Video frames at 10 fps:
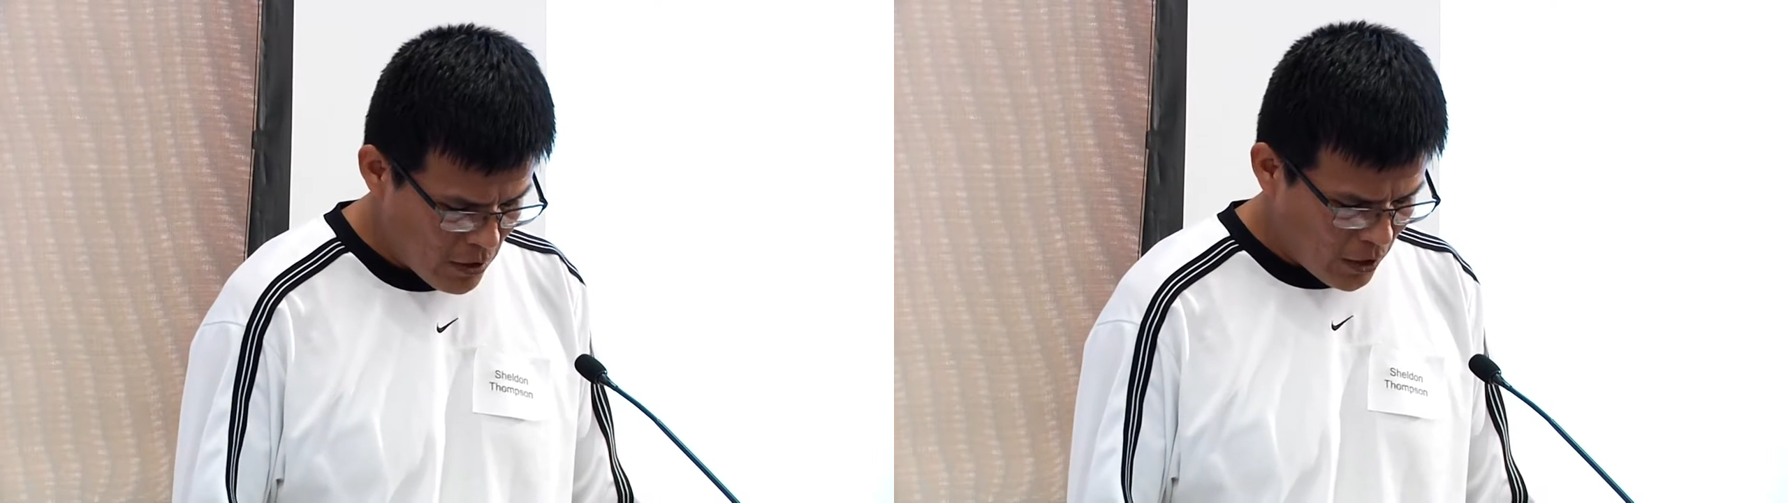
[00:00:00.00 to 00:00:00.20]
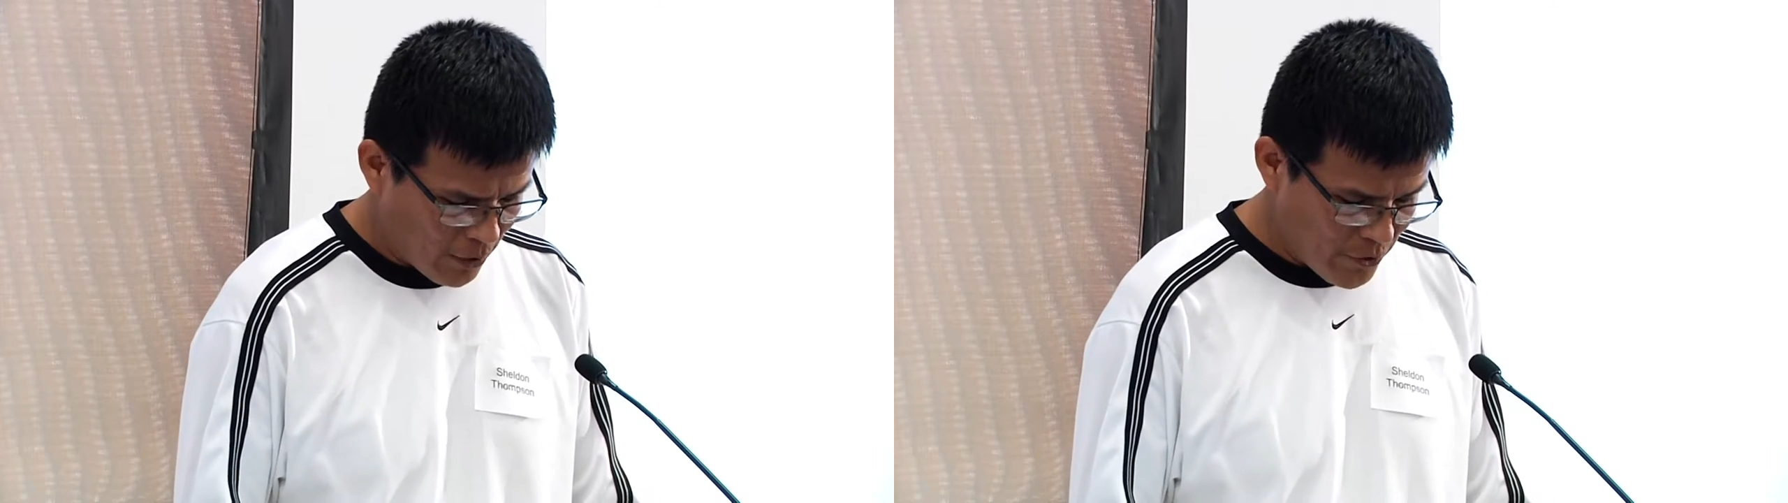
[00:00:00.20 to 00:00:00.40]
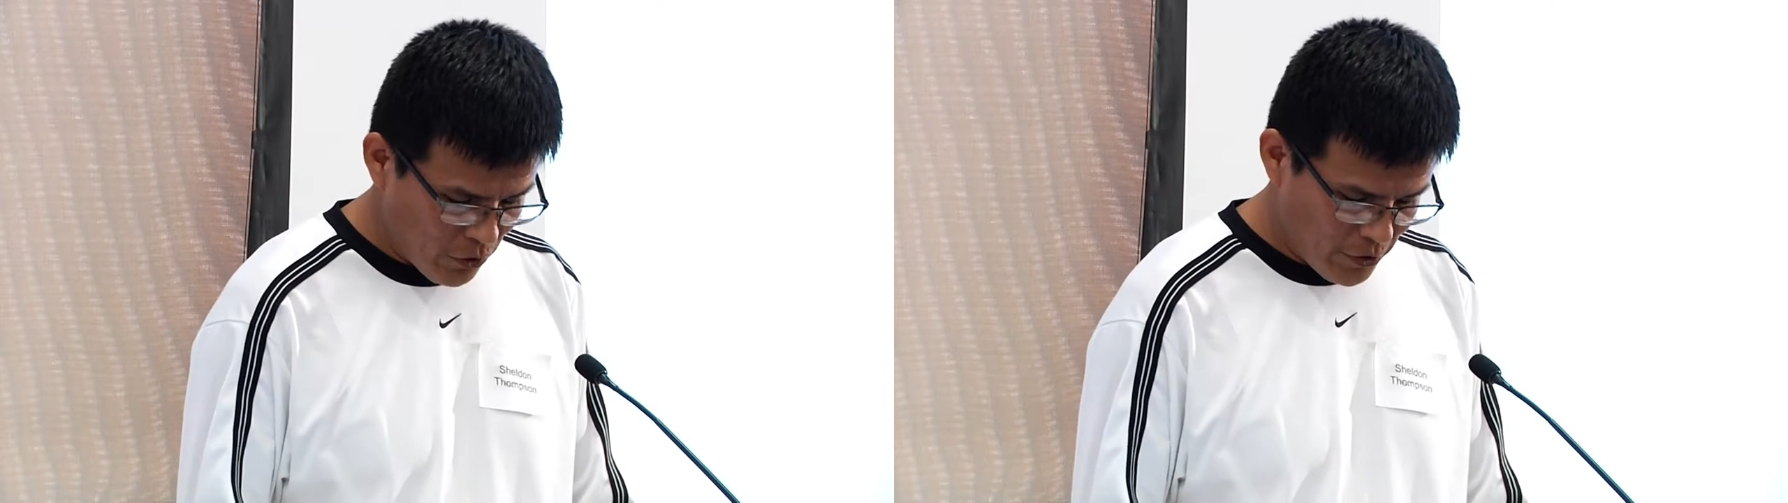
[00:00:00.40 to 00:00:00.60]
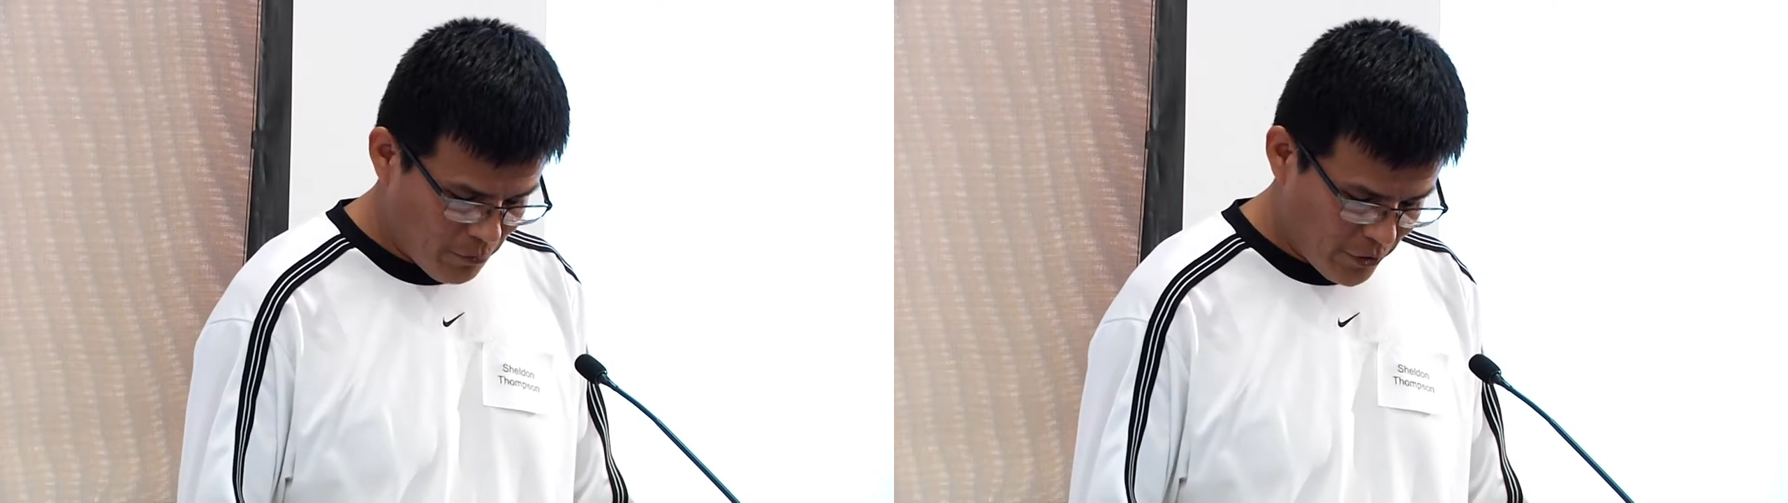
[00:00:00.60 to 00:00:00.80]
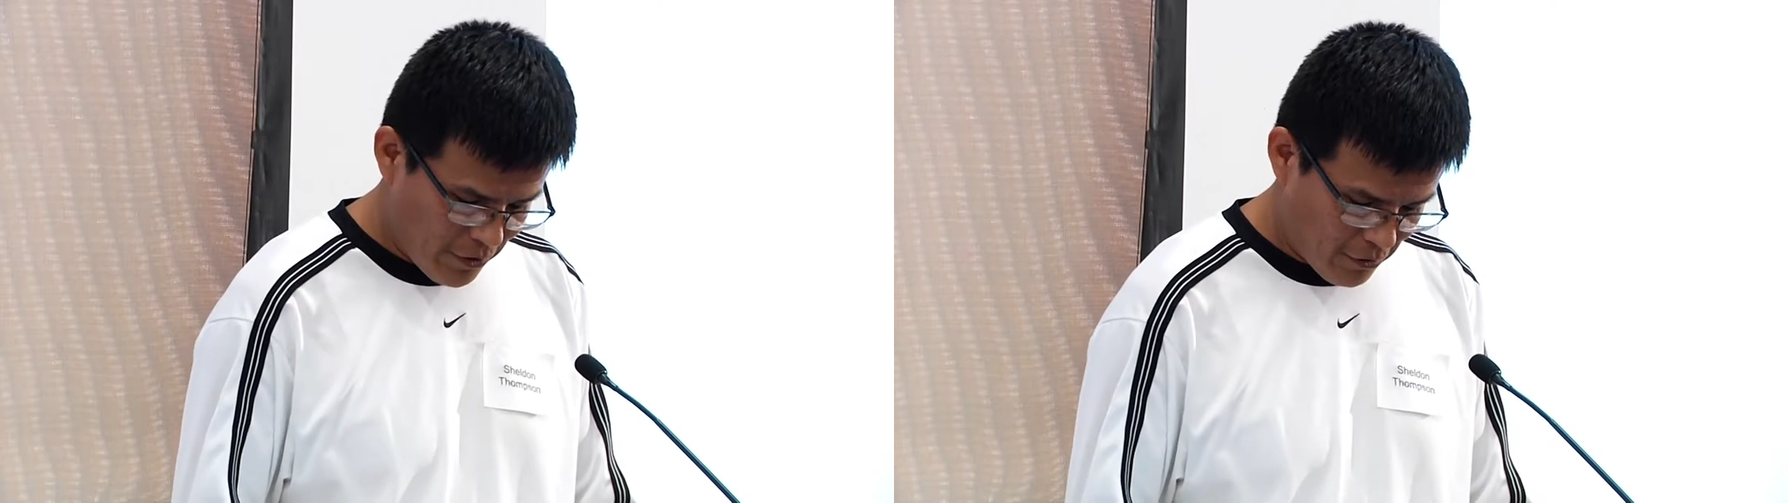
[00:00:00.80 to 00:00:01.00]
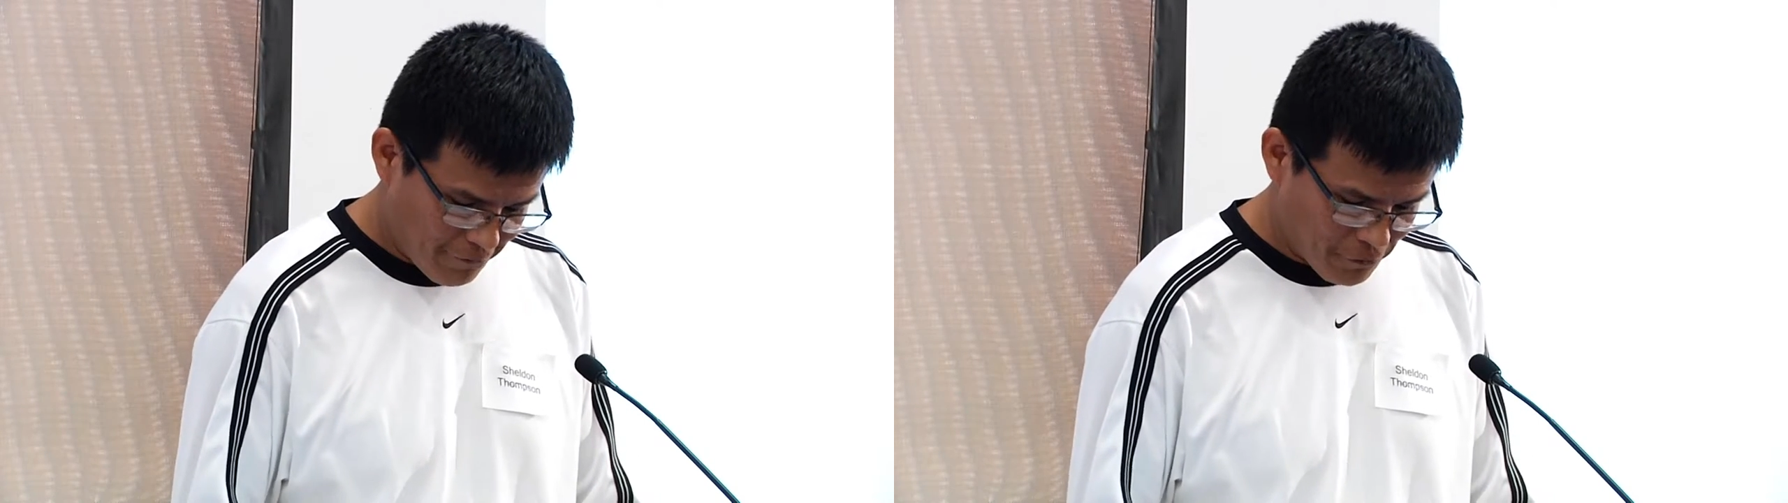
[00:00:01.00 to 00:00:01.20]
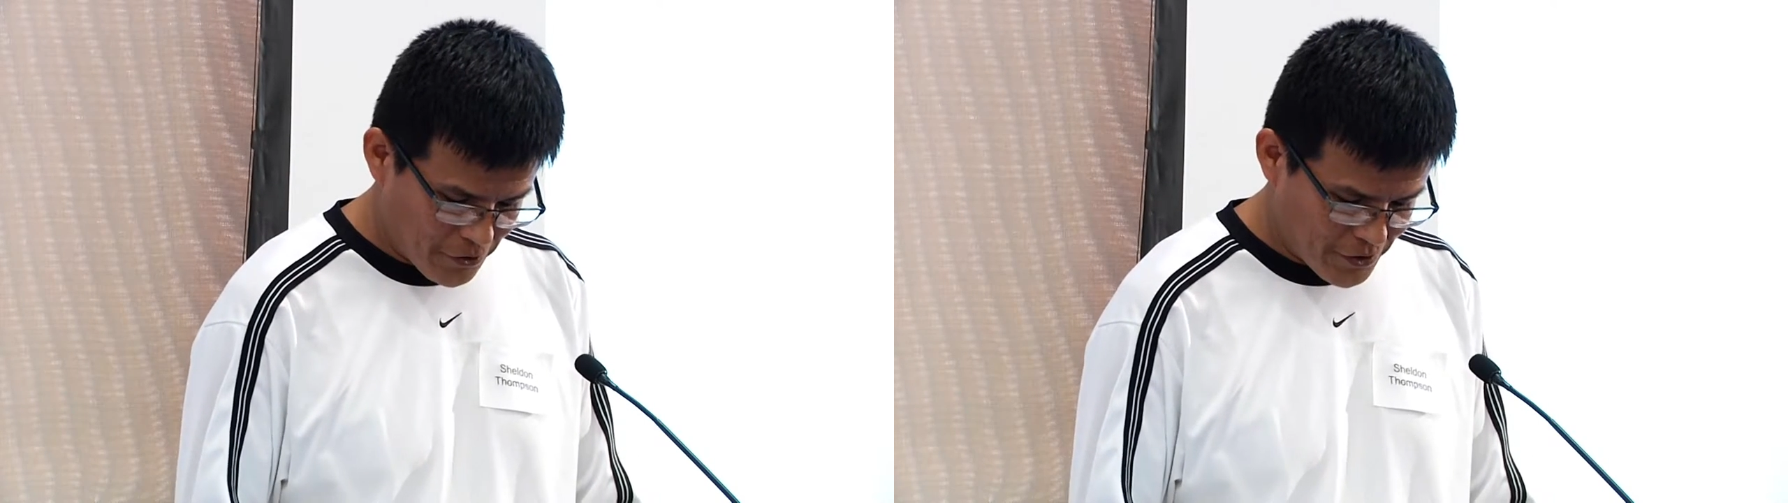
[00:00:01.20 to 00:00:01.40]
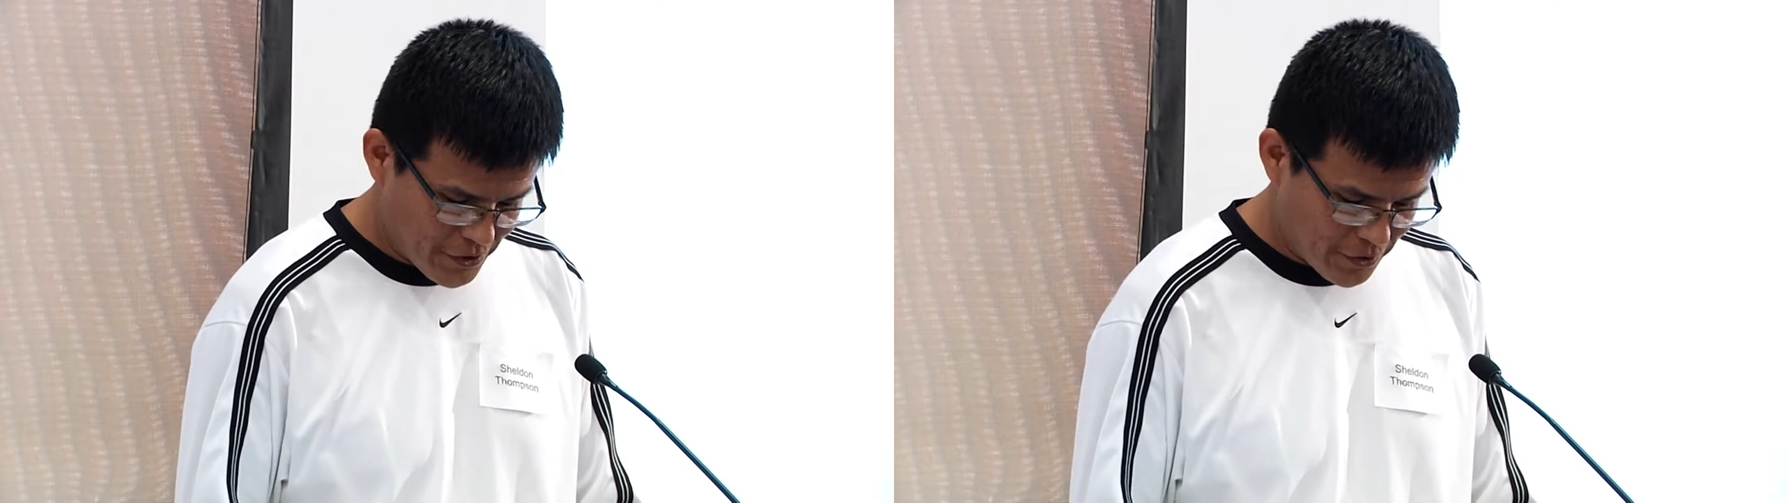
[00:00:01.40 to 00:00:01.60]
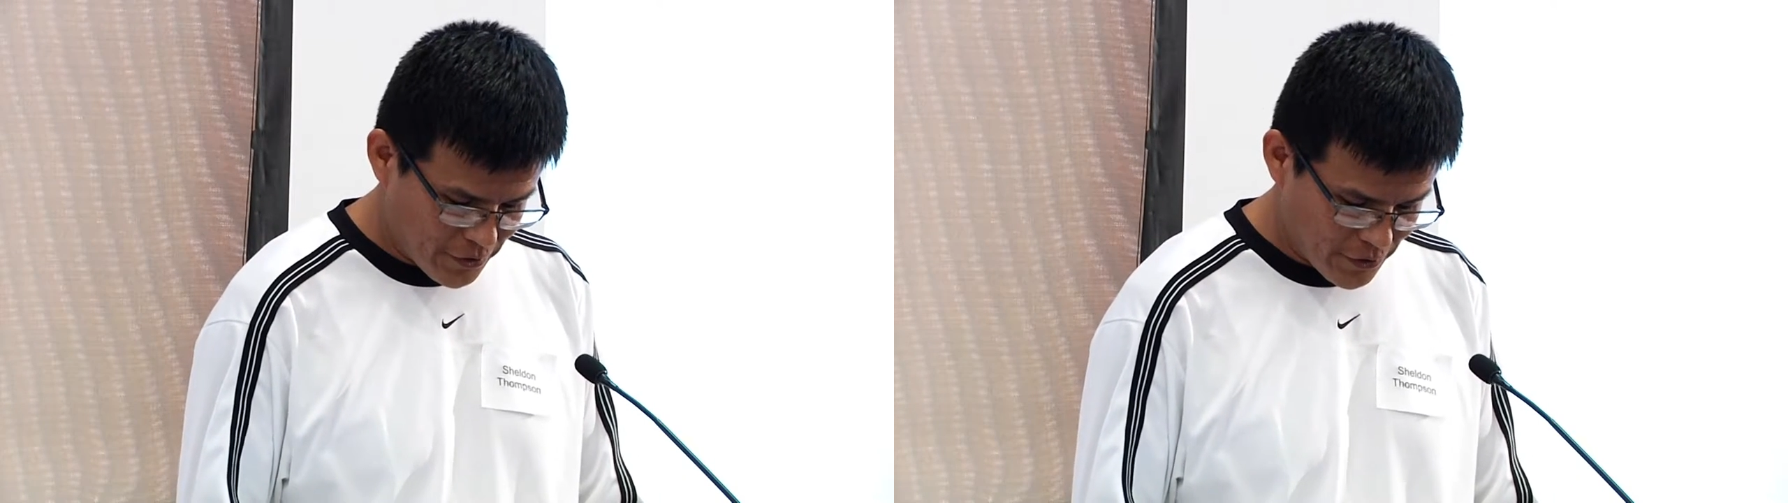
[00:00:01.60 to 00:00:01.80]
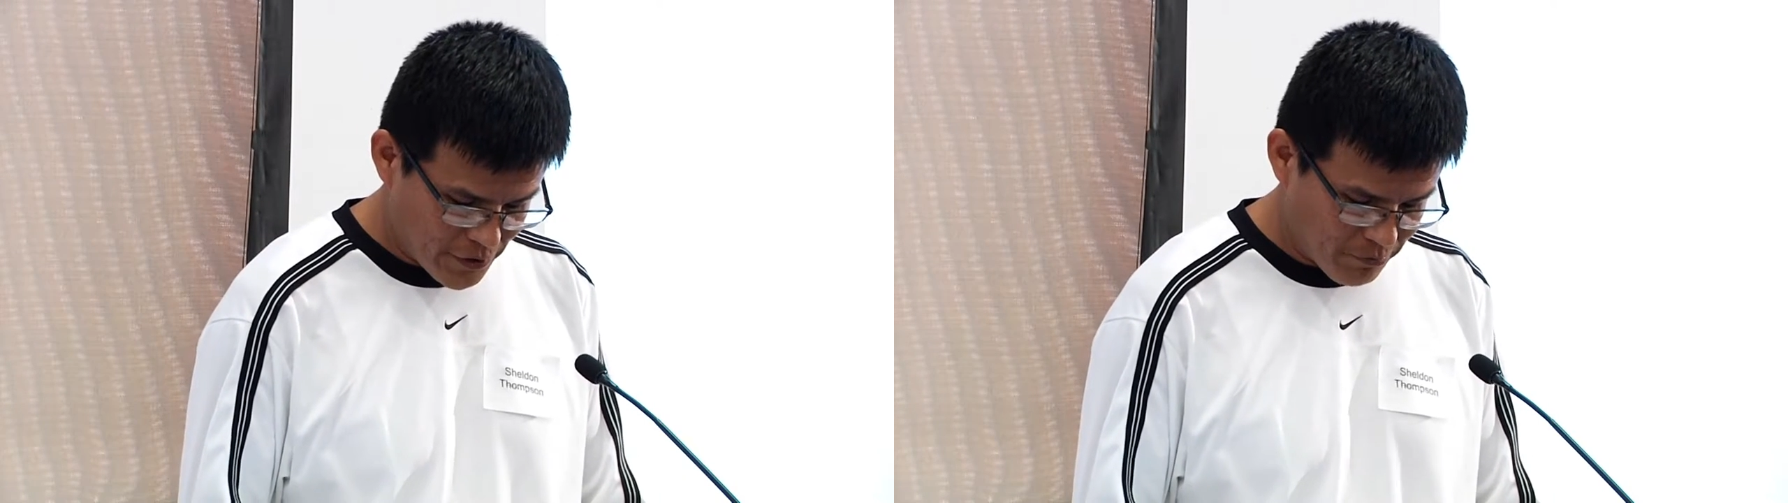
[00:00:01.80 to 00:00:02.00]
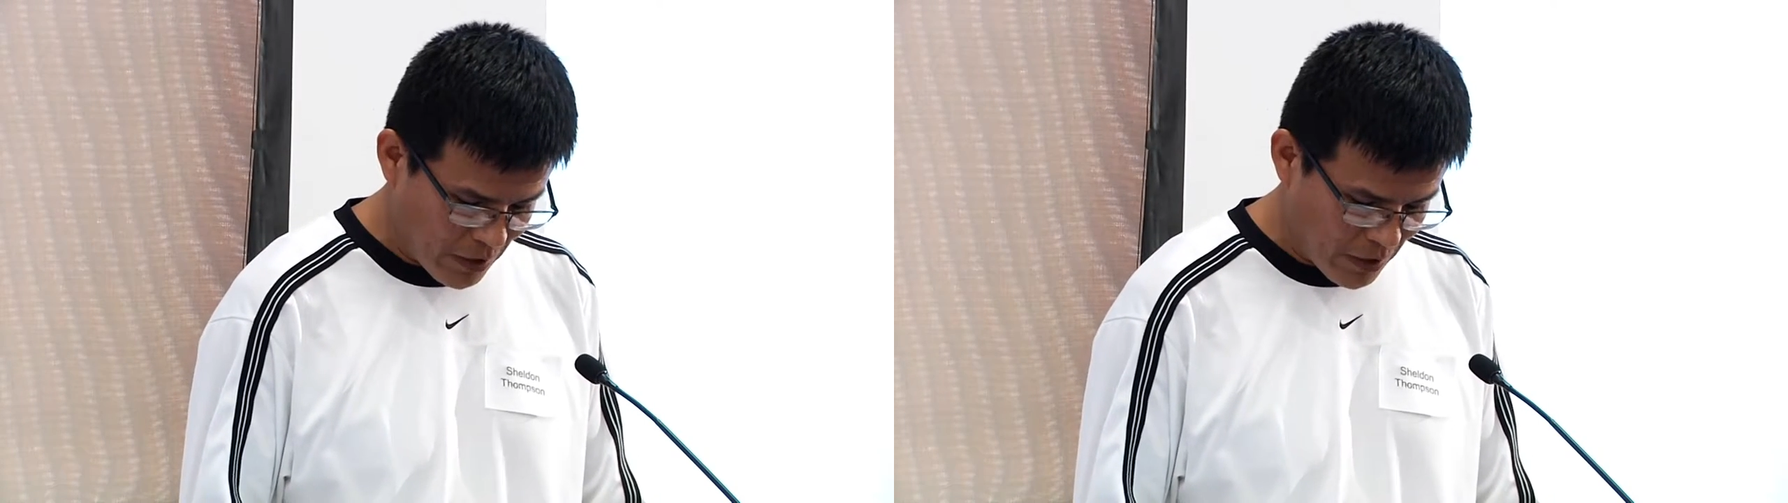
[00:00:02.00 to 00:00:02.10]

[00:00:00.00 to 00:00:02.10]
I'm the only brother of four sisters.